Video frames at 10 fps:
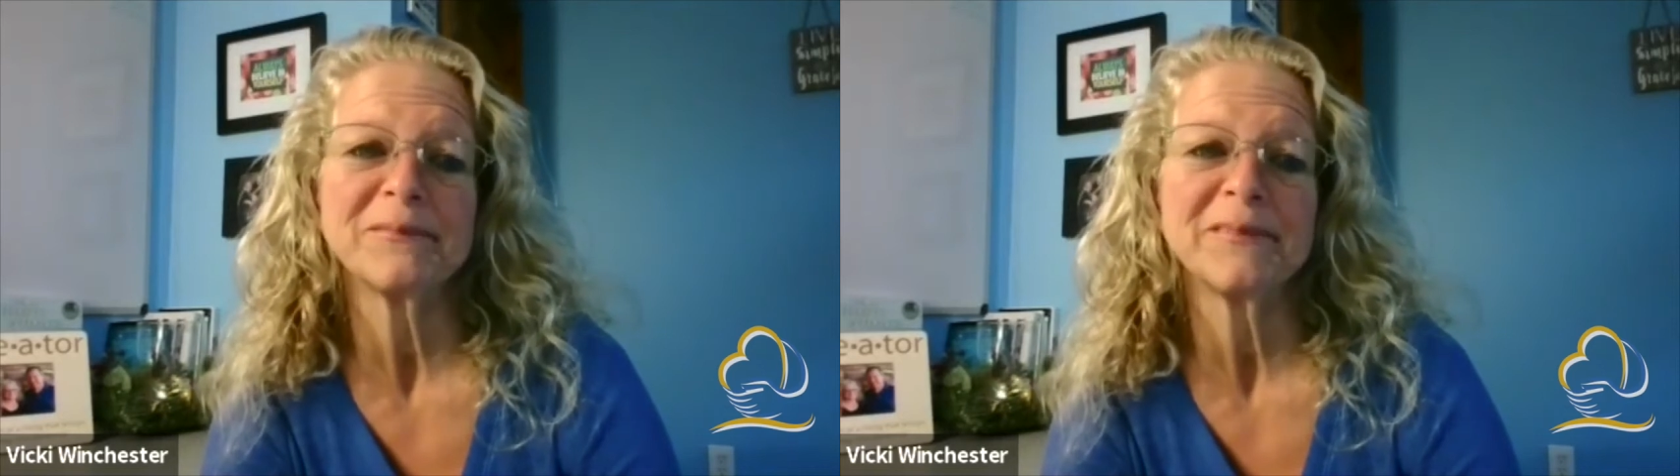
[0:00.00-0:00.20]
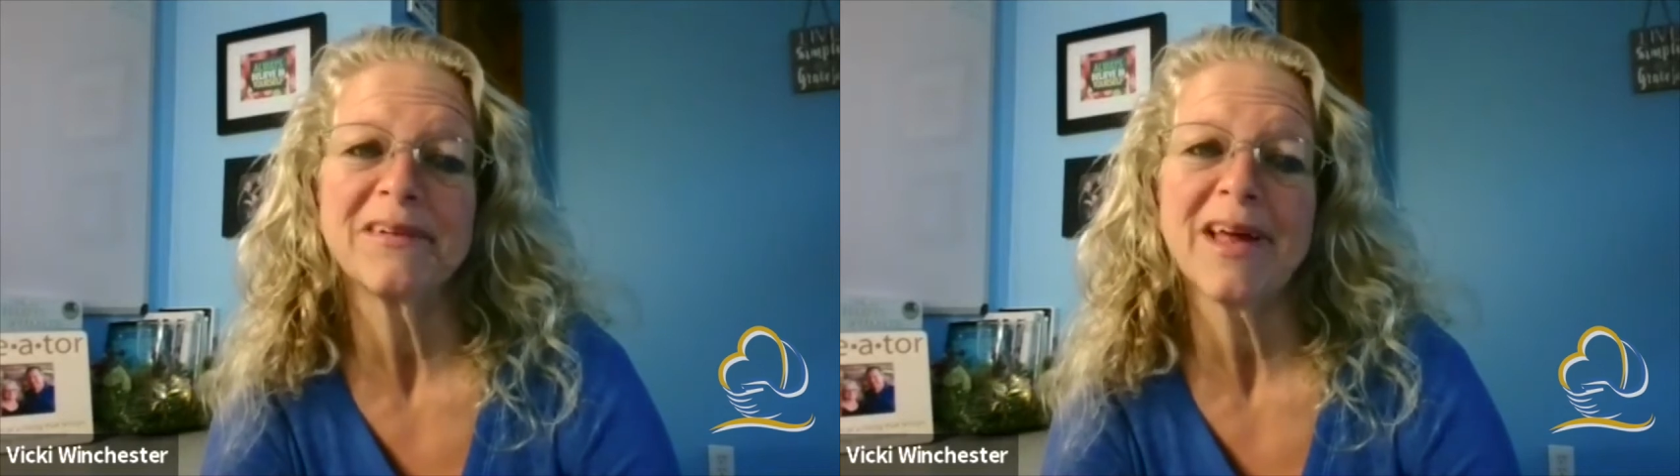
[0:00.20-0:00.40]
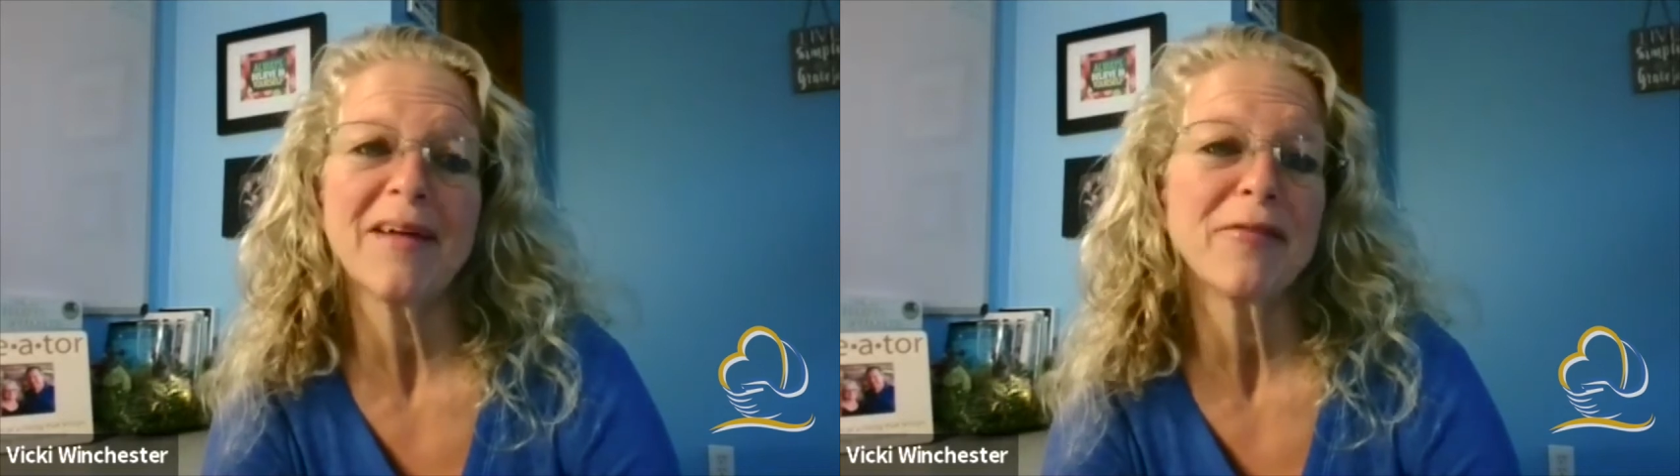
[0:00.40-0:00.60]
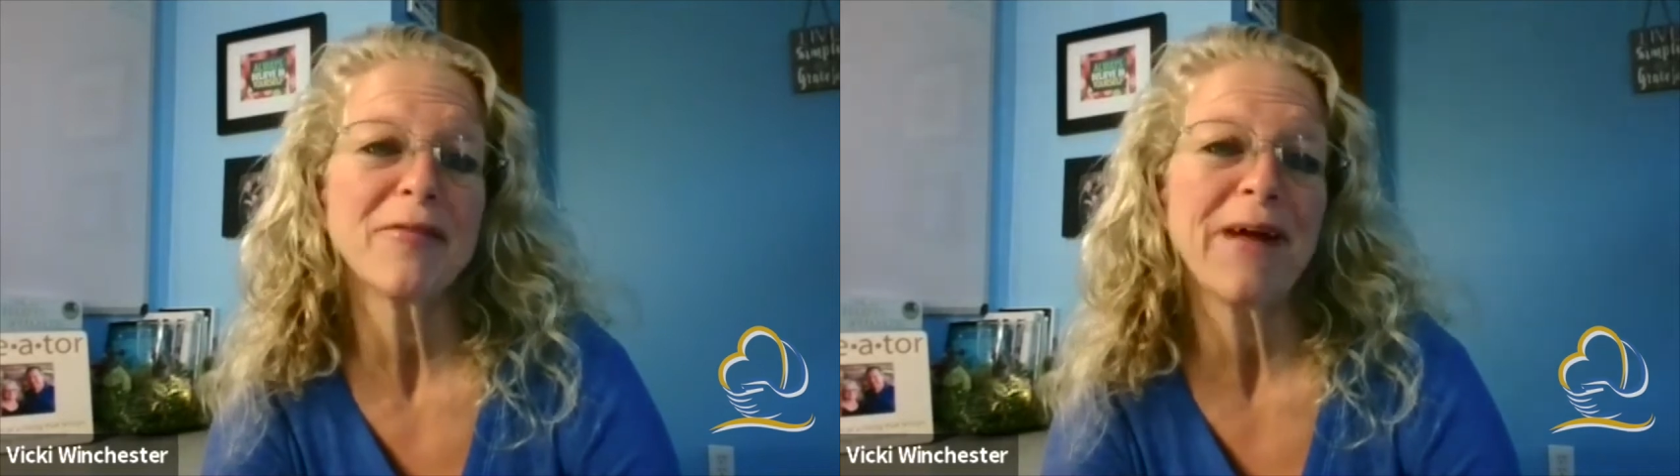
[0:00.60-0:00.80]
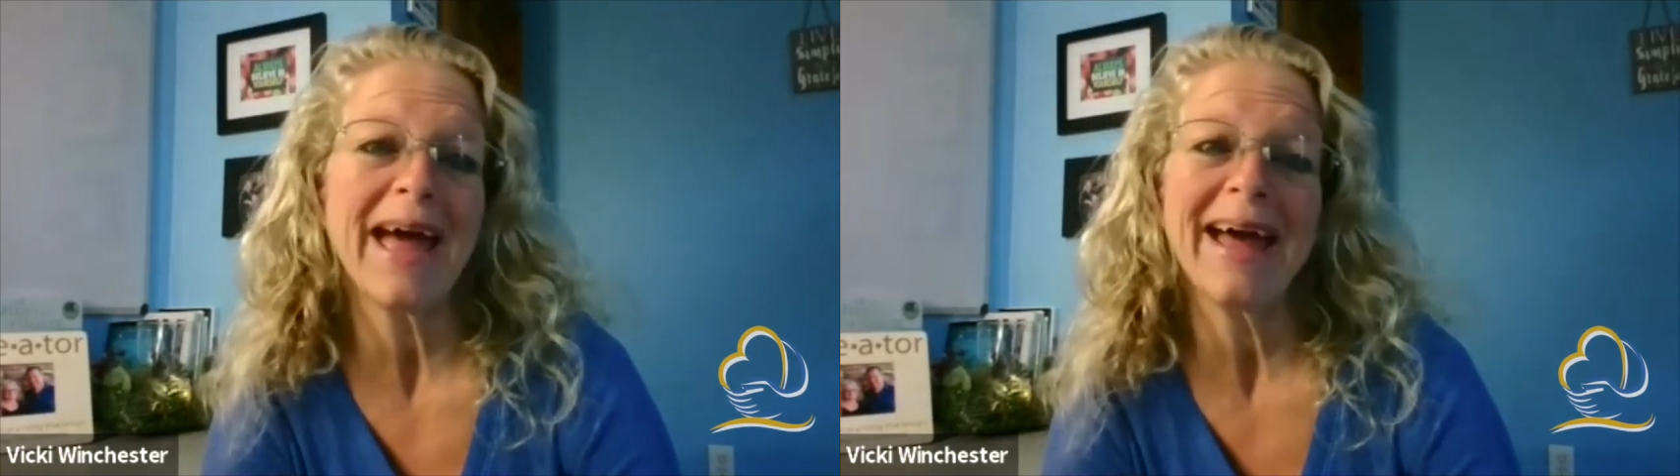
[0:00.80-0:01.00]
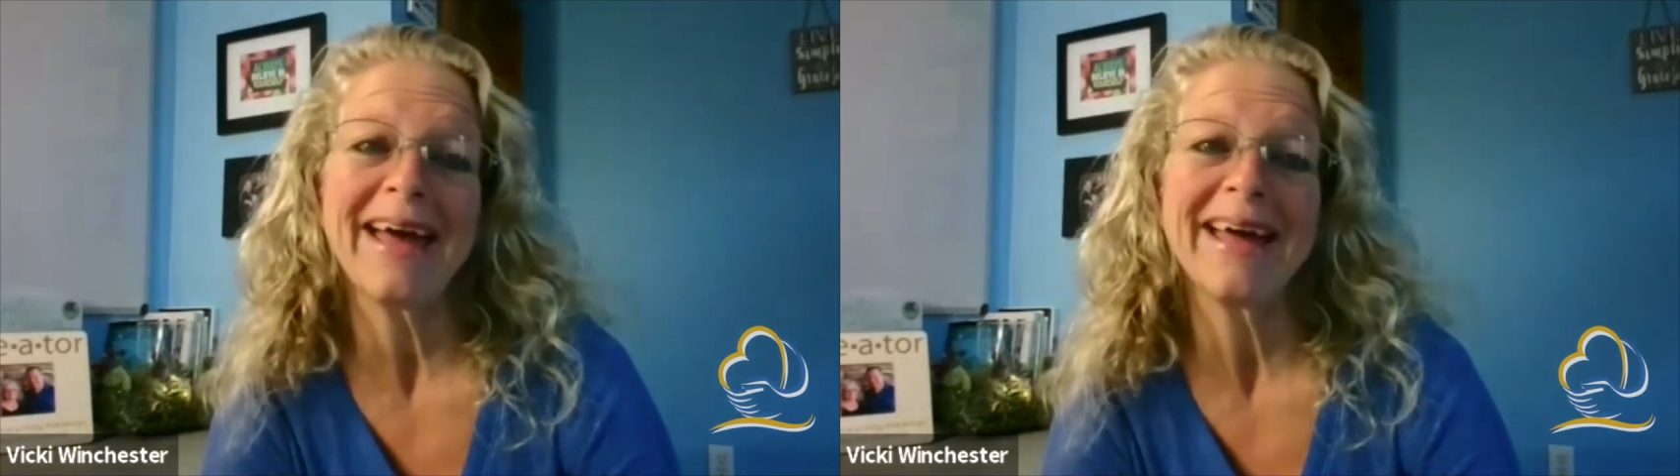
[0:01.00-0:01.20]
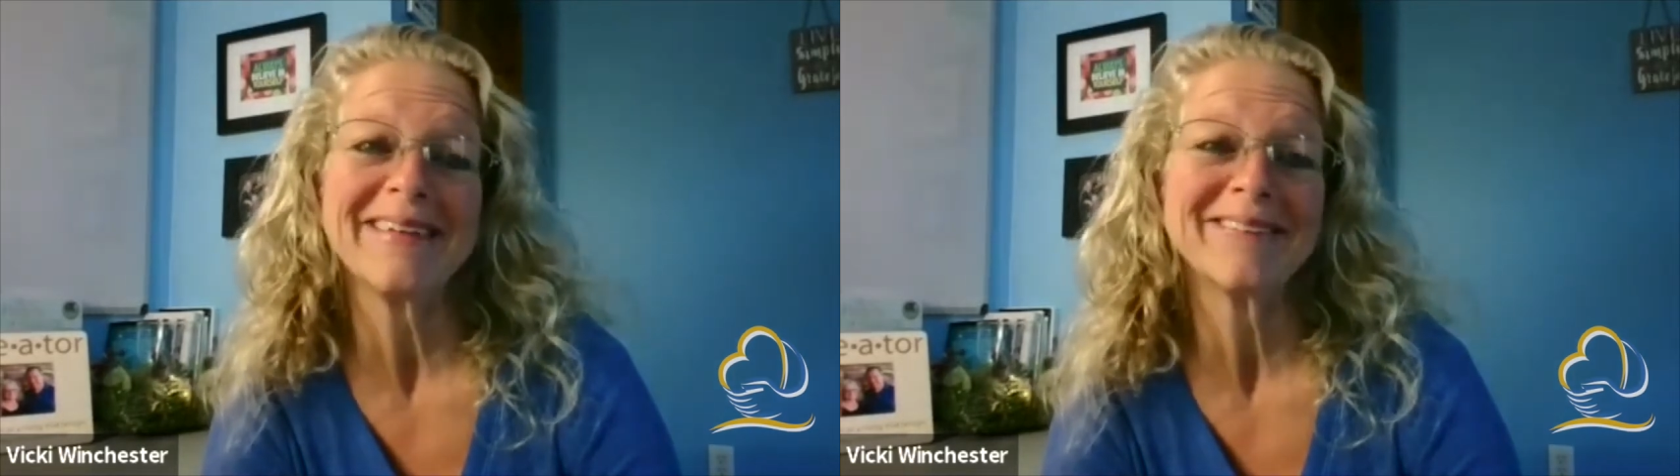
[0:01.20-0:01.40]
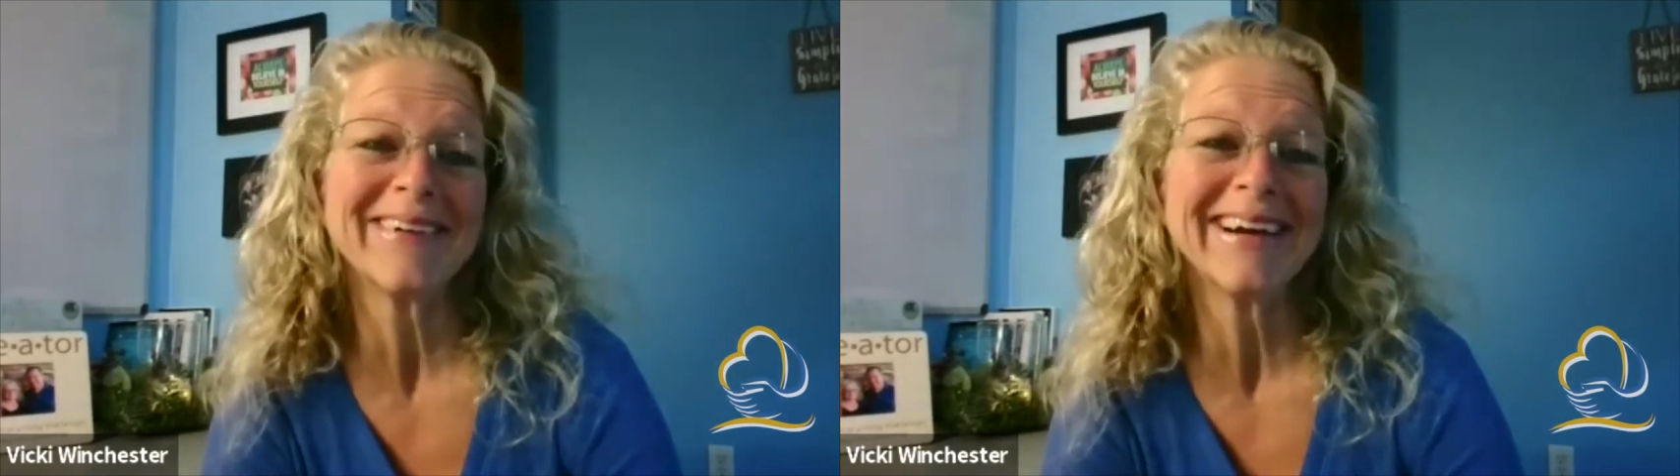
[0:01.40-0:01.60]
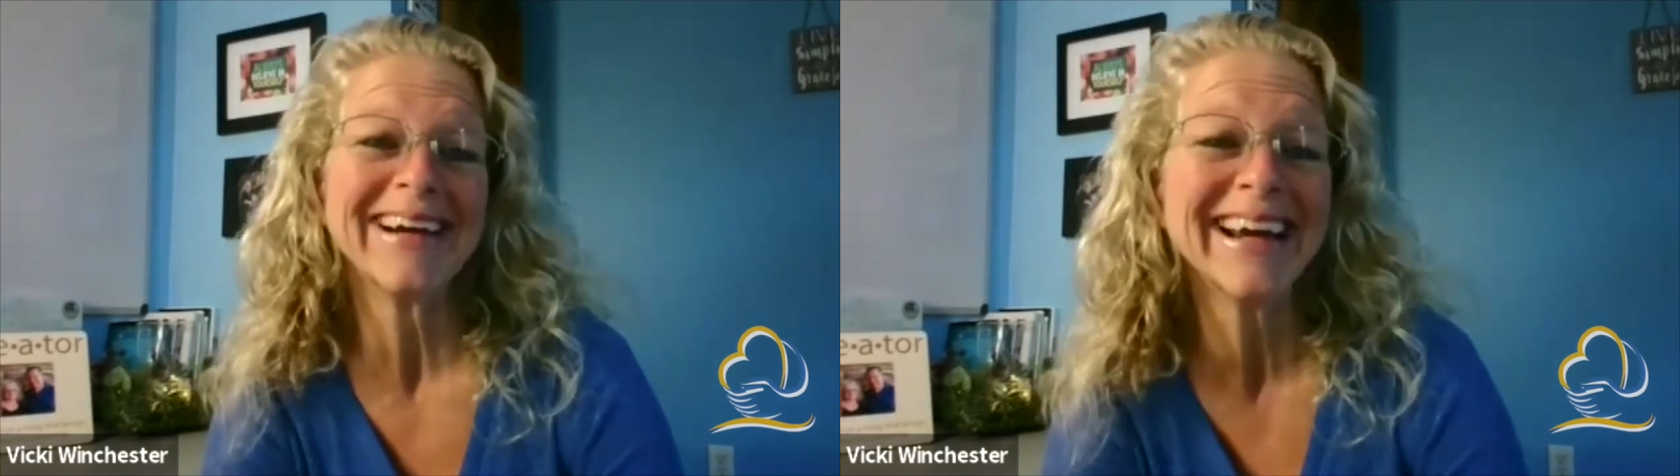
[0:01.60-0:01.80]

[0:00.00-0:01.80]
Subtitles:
You're not fat anymore.